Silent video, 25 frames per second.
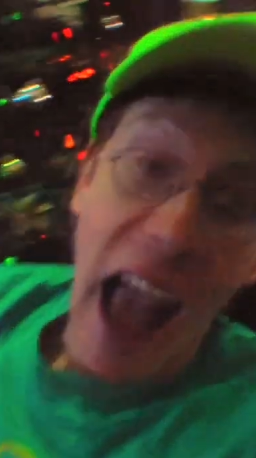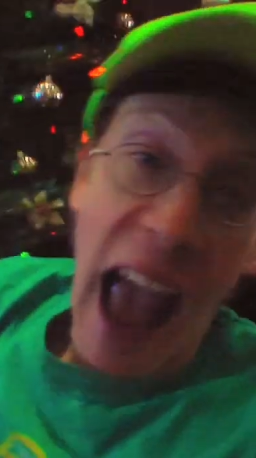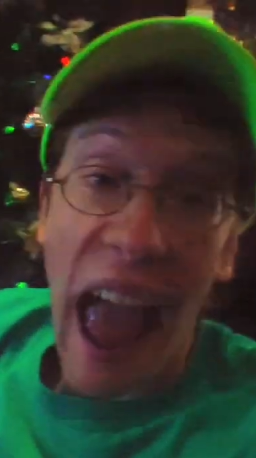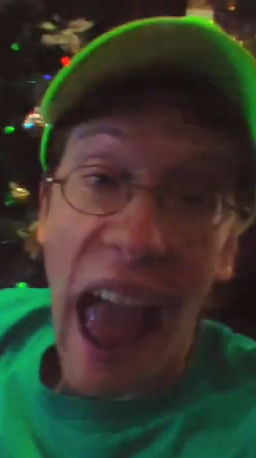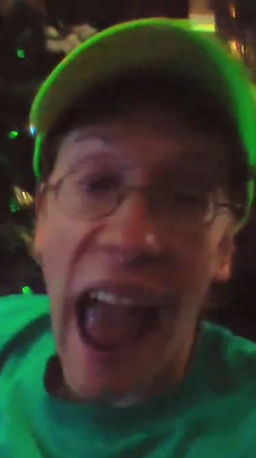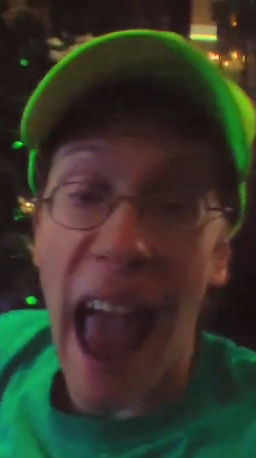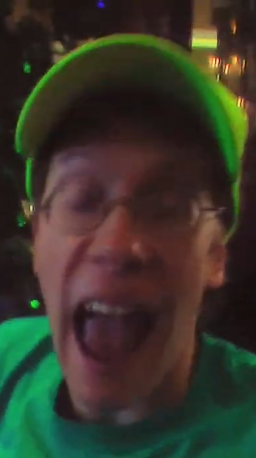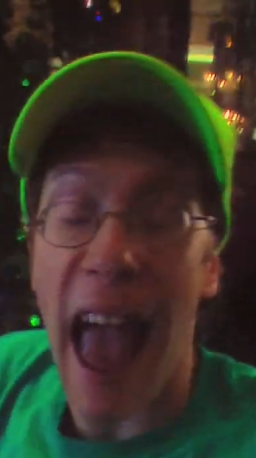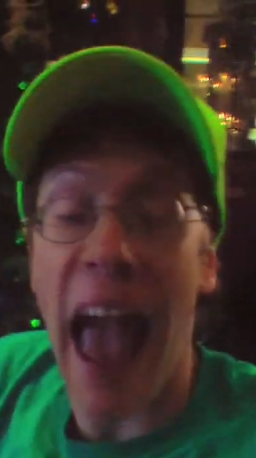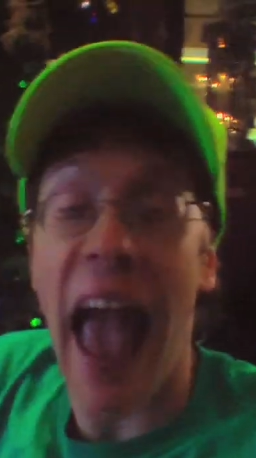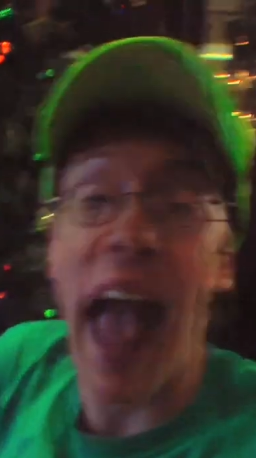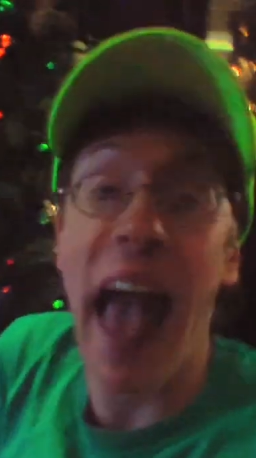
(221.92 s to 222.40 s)

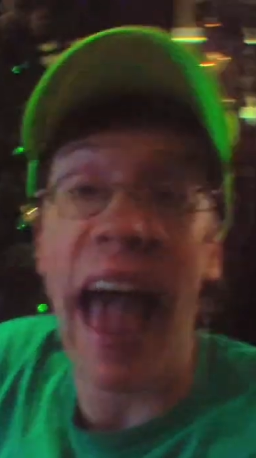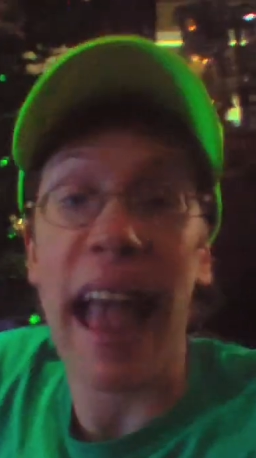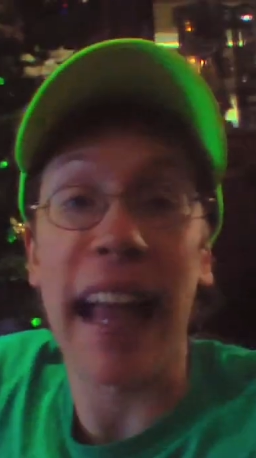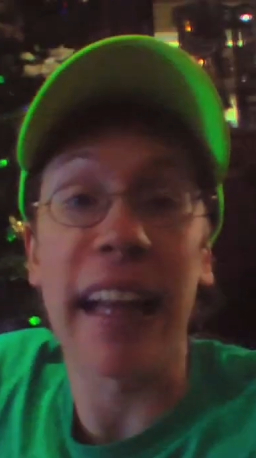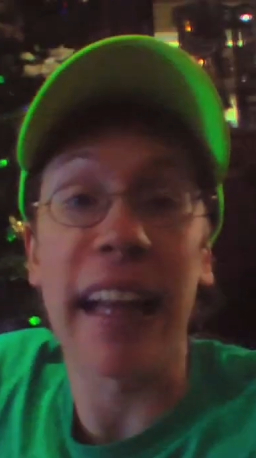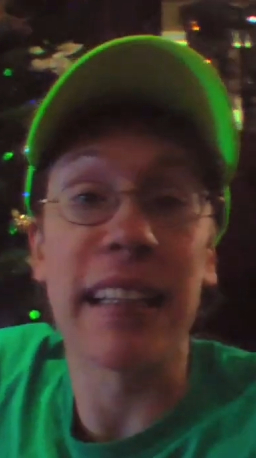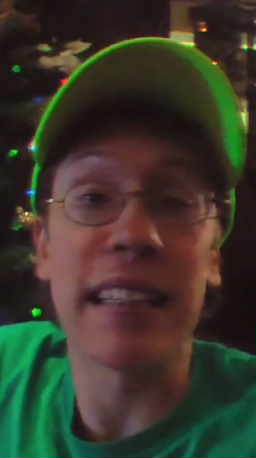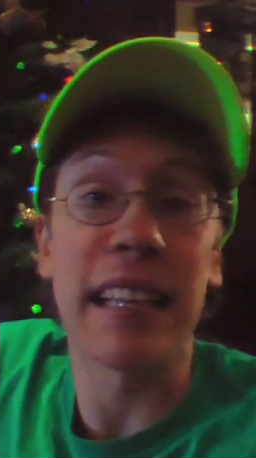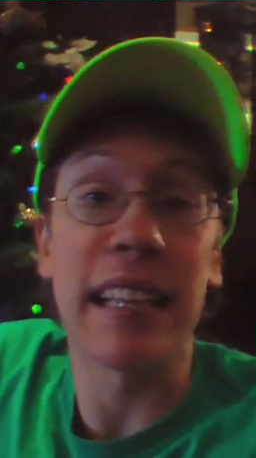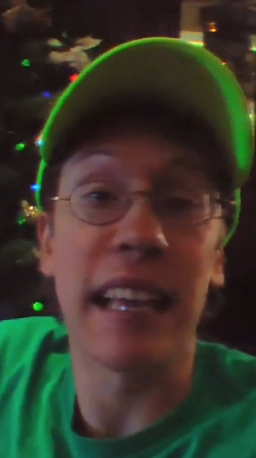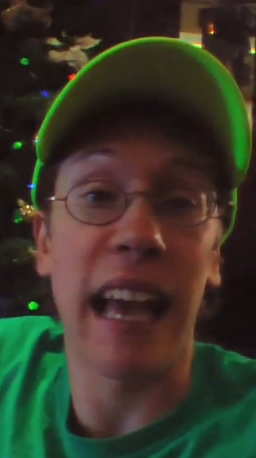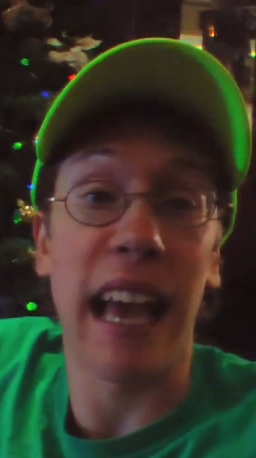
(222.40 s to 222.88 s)

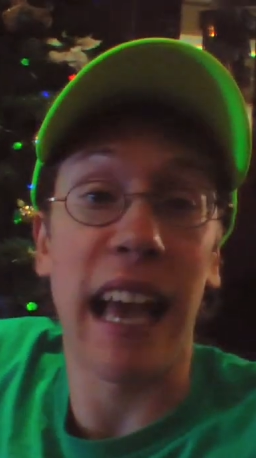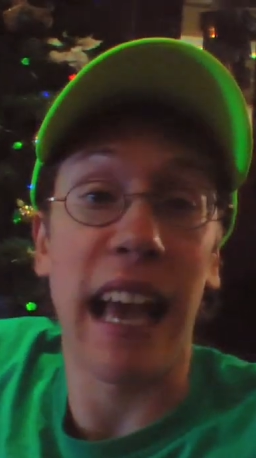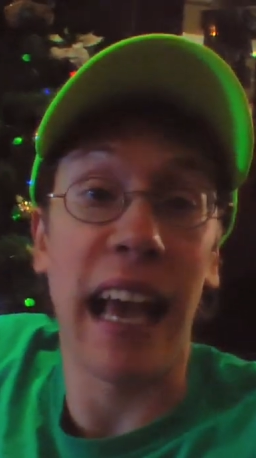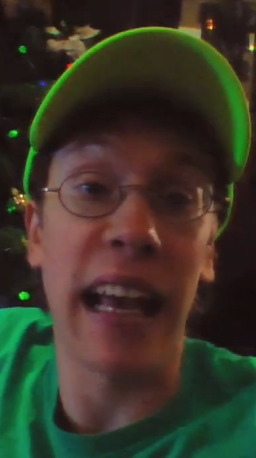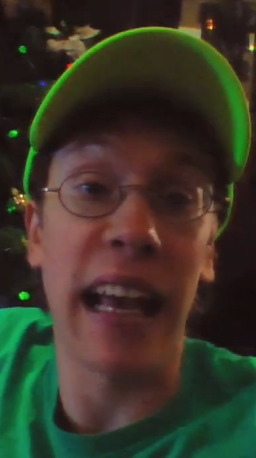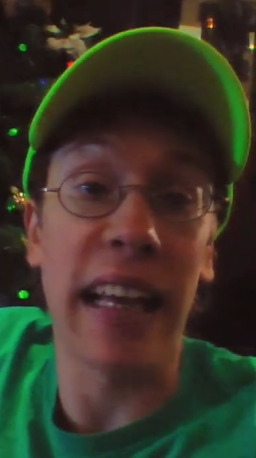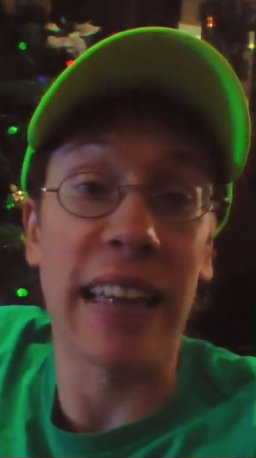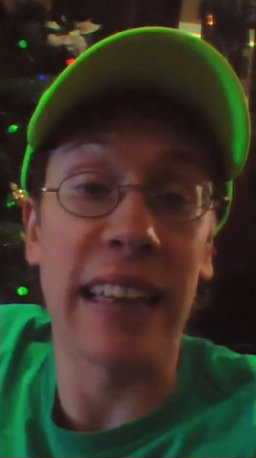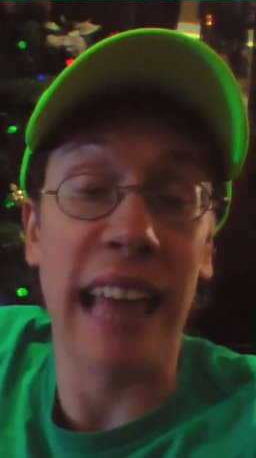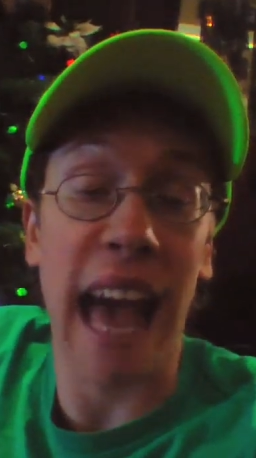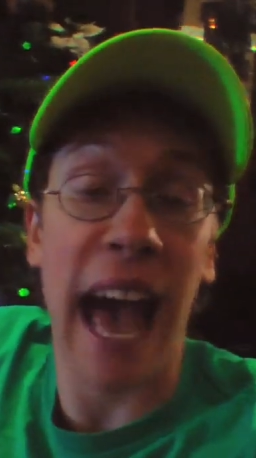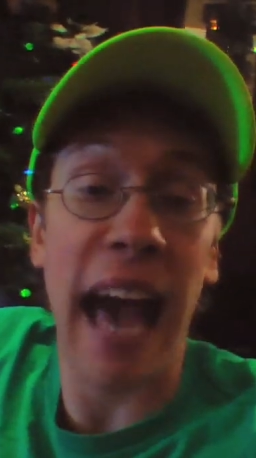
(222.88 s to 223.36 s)
And
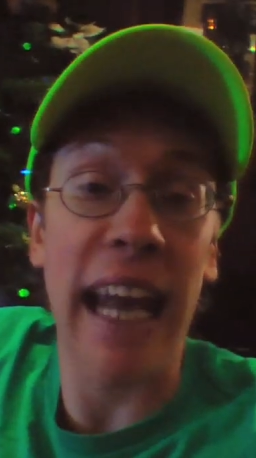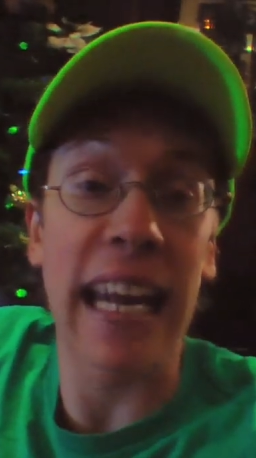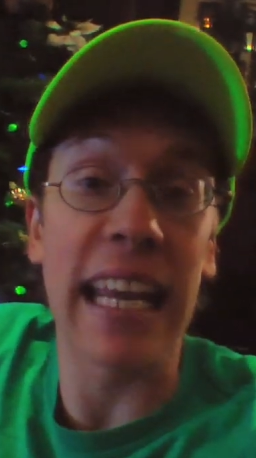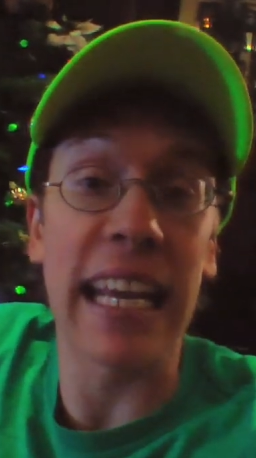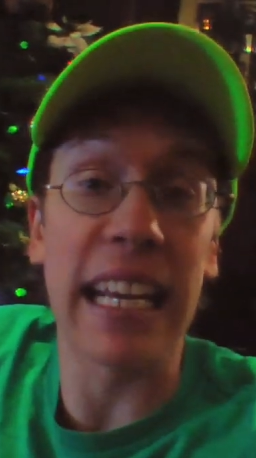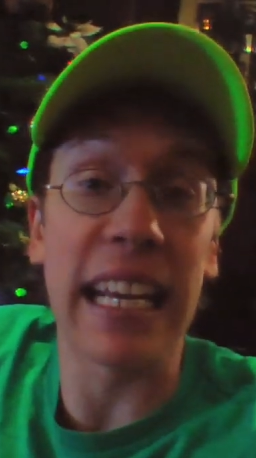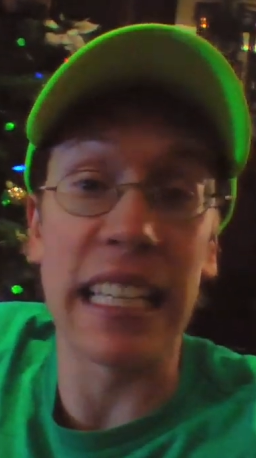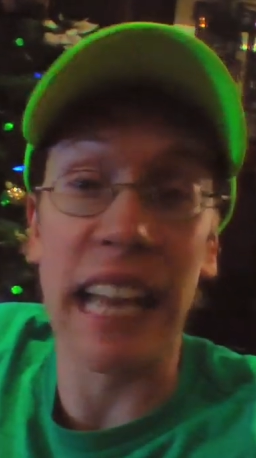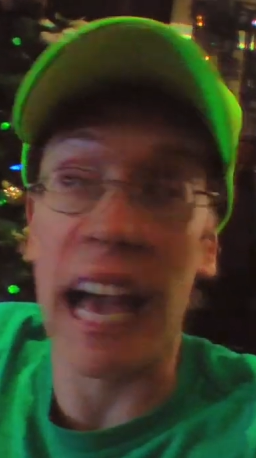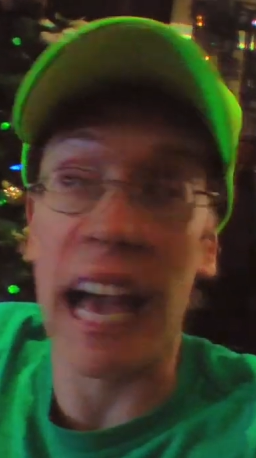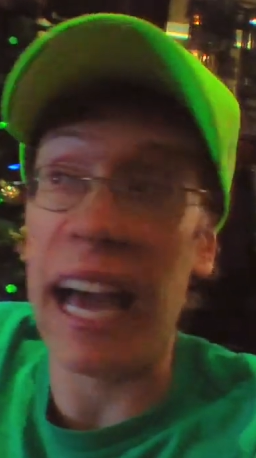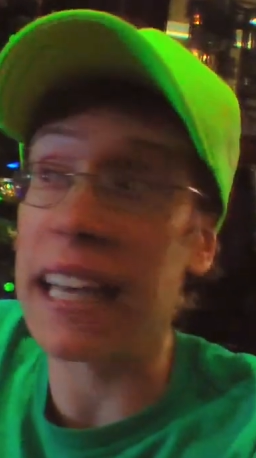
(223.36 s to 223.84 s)
that
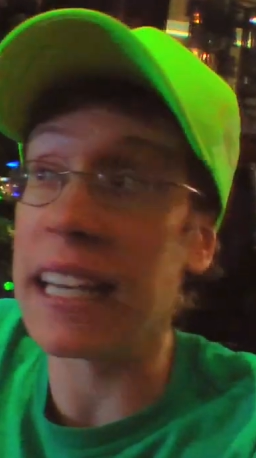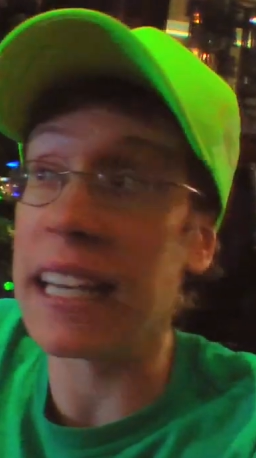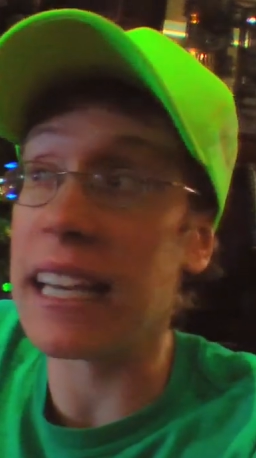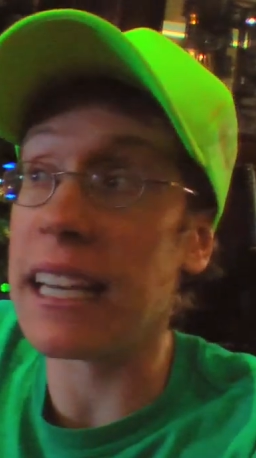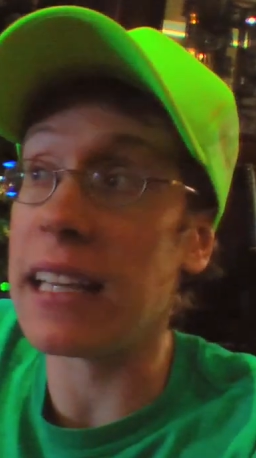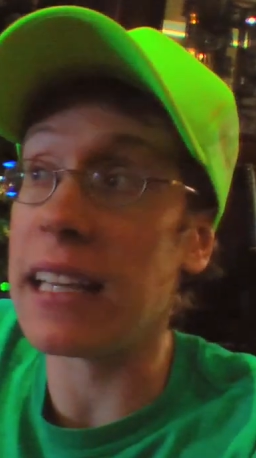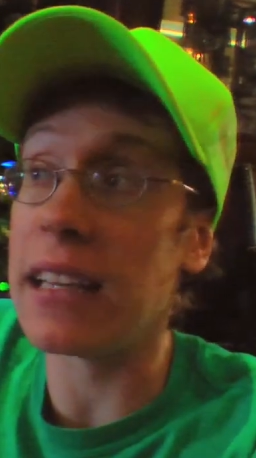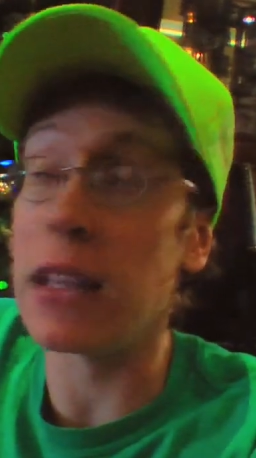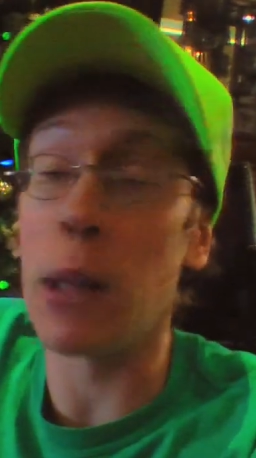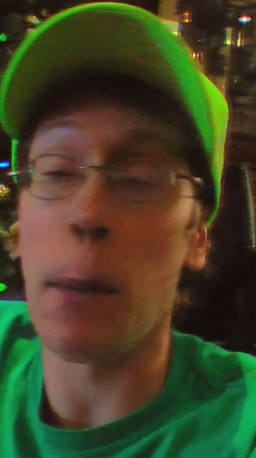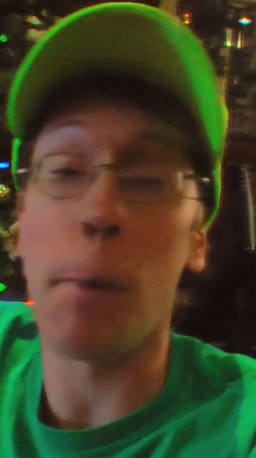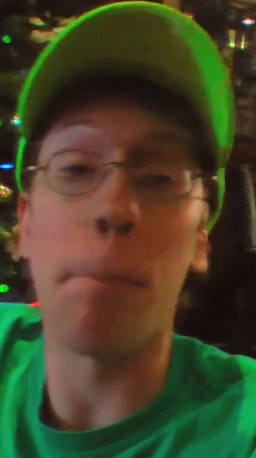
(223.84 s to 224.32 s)

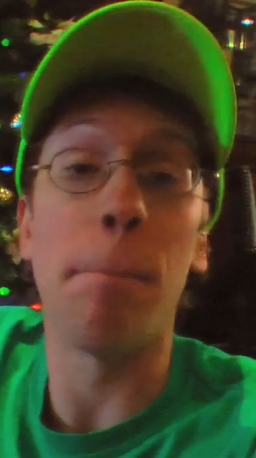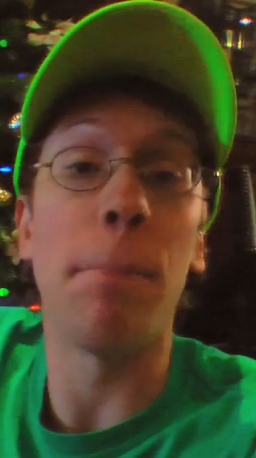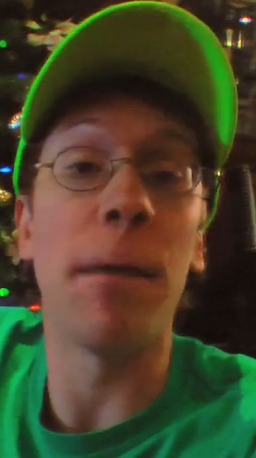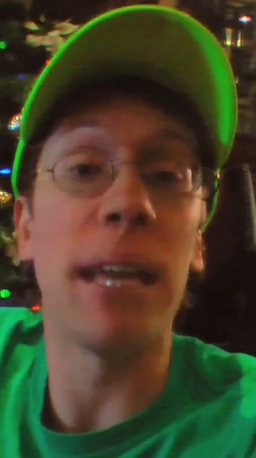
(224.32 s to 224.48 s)
ignited the